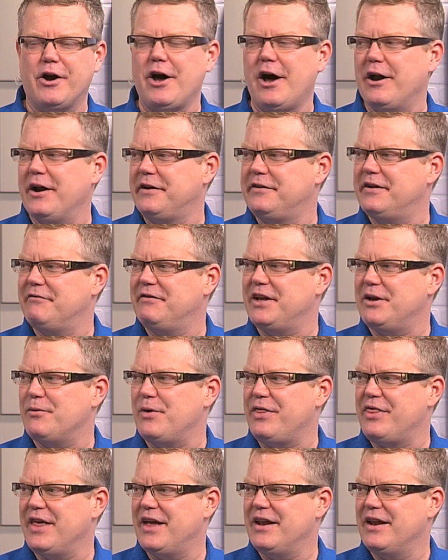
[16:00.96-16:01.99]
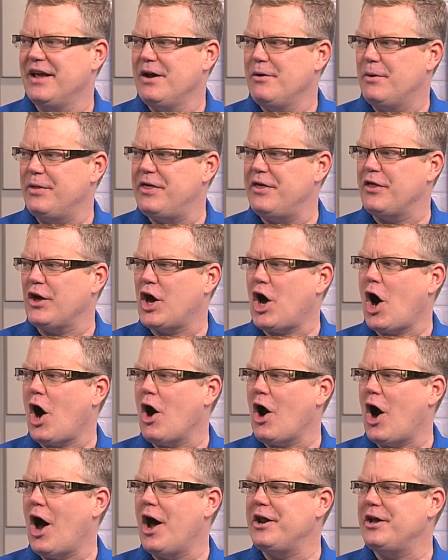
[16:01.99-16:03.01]
connectivity within within the
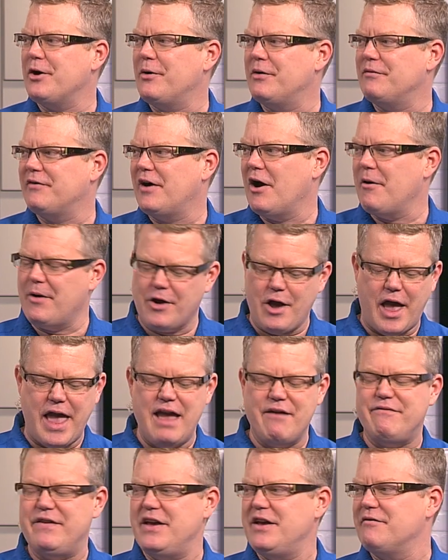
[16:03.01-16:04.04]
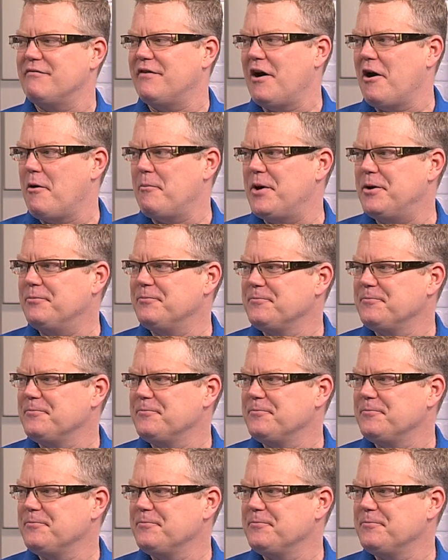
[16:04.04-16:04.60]
car audio environment, in AV environment?